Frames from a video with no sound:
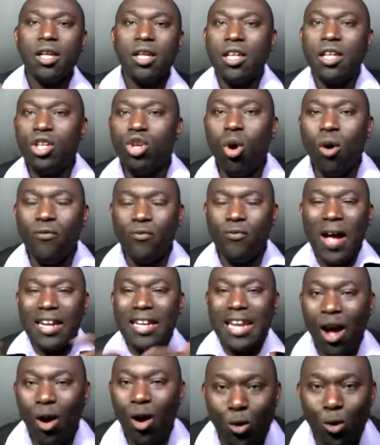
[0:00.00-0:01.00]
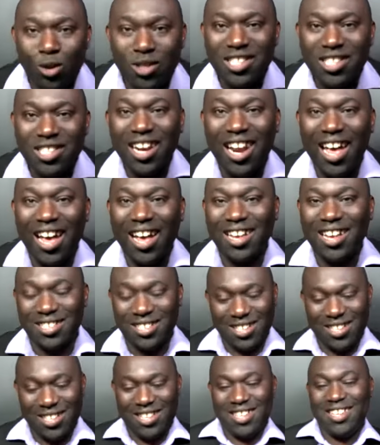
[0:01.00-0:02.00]
your father owns the land.
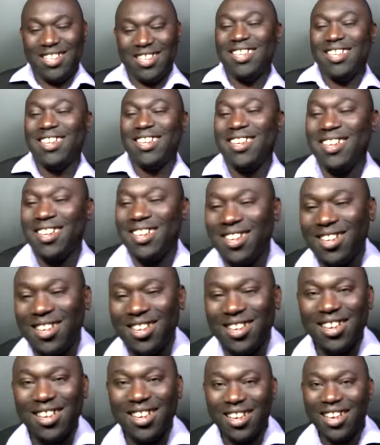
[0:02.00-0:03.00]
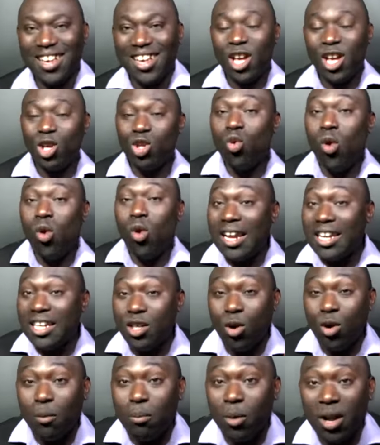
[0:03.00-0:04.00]
You are the
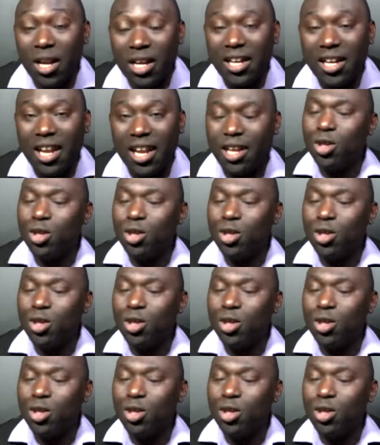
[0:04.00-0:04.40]
omonile.